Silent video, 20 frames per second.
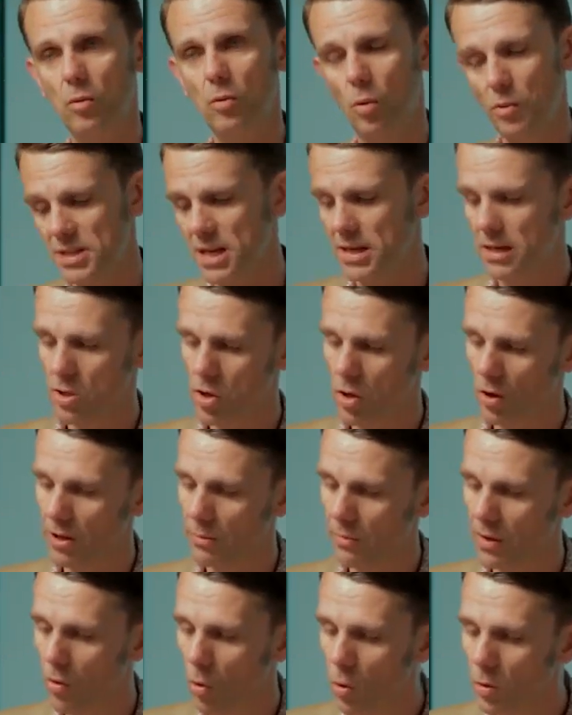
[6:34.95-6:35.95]
Lord Denning's
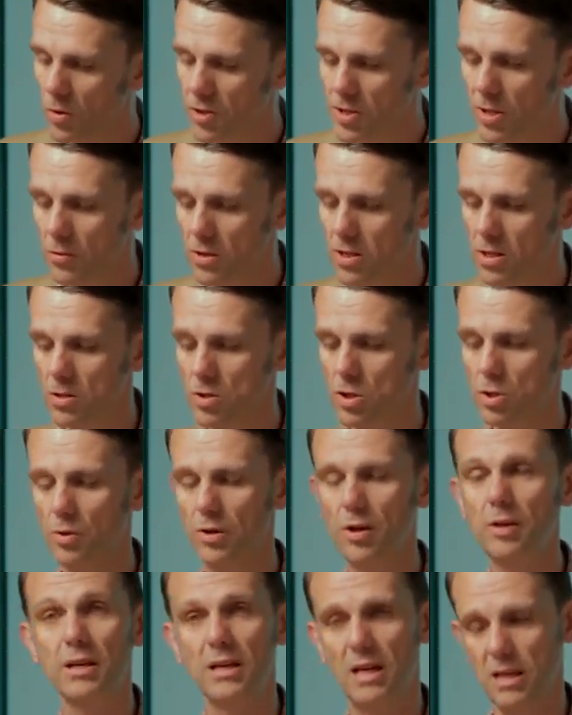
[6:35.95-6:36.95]
argument also returns
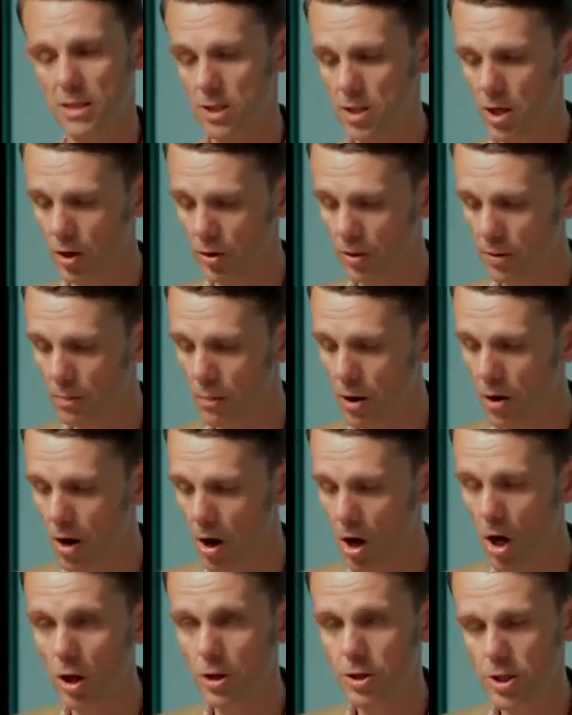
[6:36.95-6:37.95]
to another case,
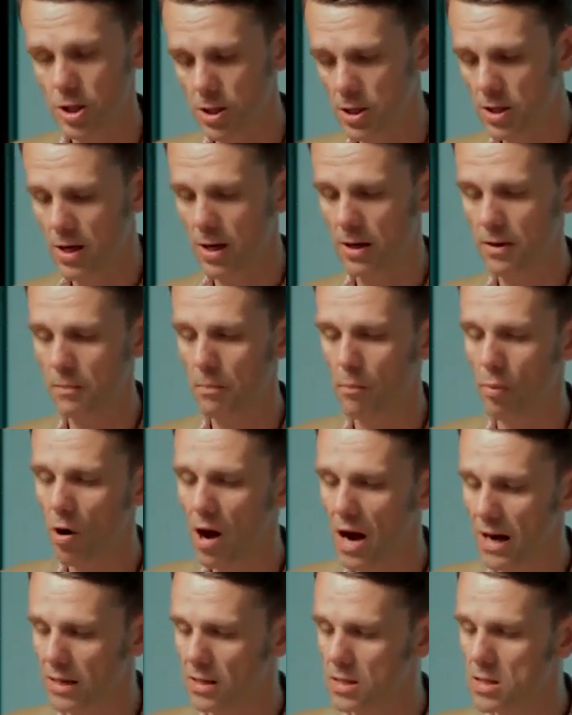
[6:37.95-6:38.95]
Hutton and
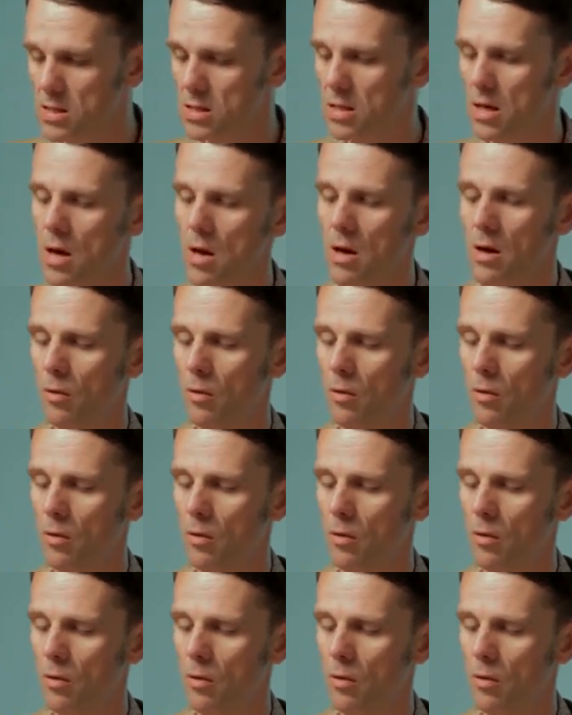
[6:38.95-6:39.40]
Bright,